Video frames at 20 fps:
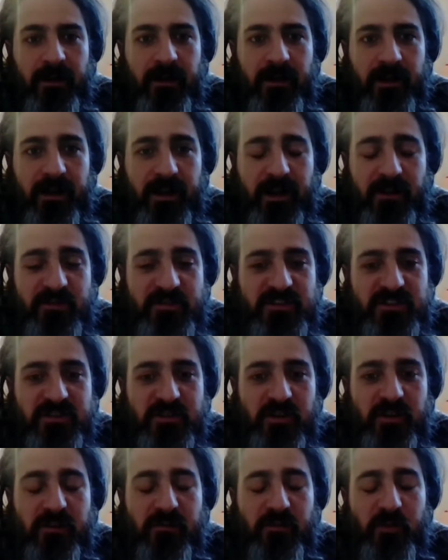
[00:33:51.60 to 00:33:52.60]
And I was just
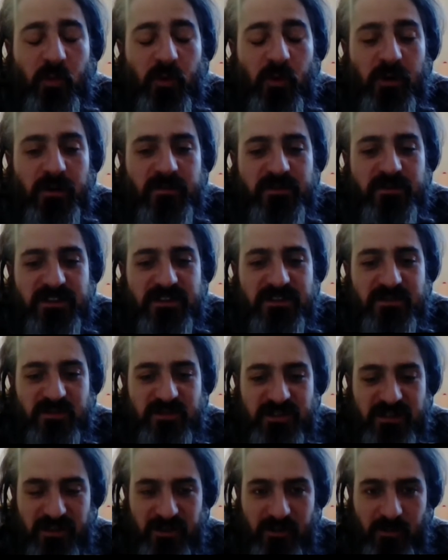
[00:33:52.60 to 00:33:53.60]
looking for worms because it was
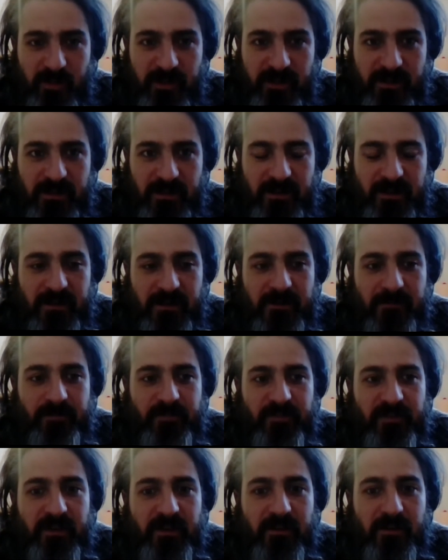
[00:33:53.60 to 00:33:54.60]
a little
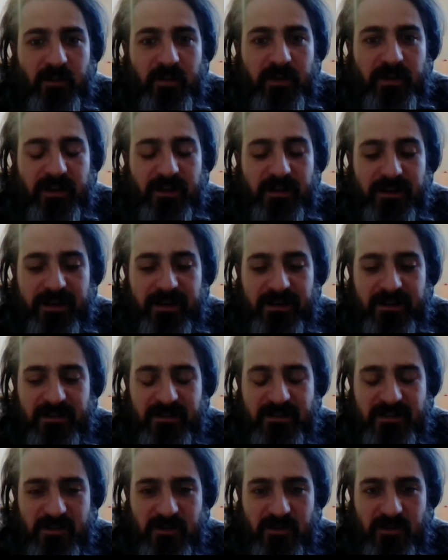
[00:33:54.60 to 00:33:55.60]
bit
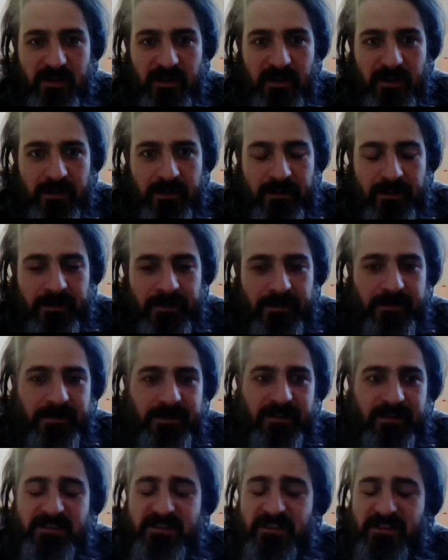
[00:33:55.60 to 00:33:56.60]
neglected. So
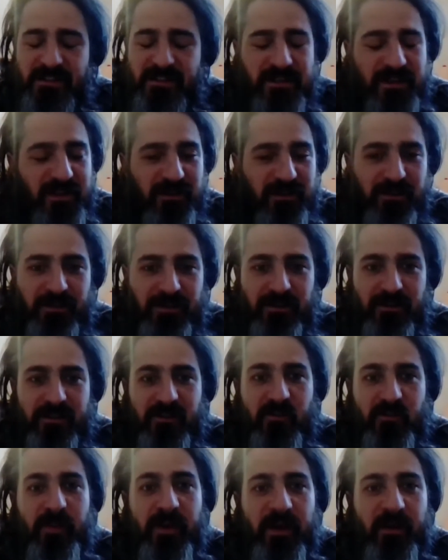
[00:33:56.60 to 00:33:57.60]
it's just another little
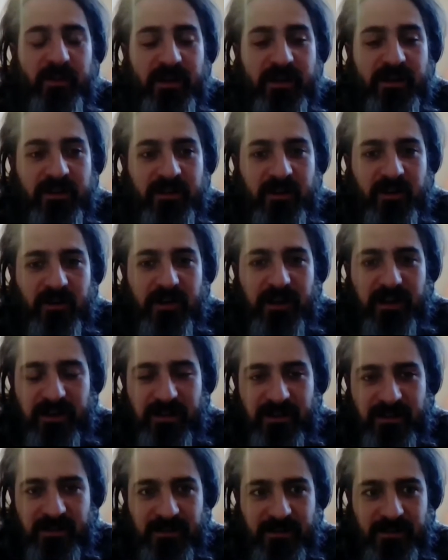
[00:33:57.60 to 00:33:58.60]
experiment. I
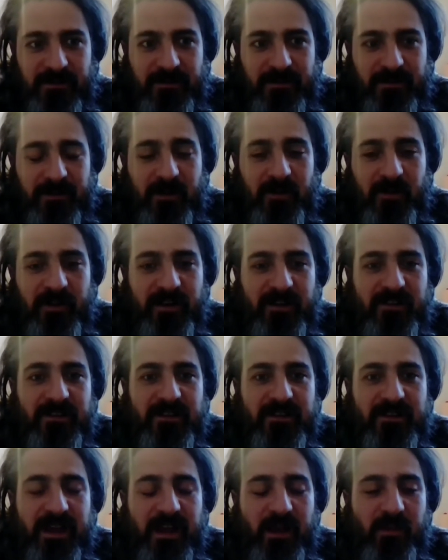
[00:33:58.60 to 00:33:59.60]
like to, like I say,
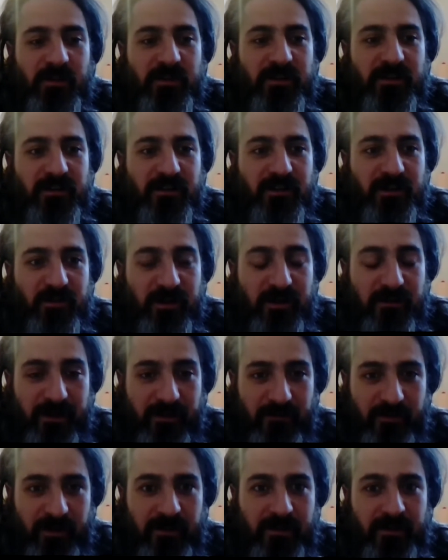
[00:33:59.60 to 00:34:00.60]
dabble in a little bit of
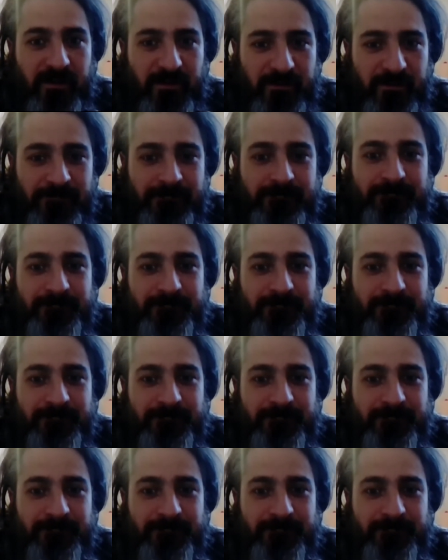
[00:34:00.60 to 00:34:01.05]
everything.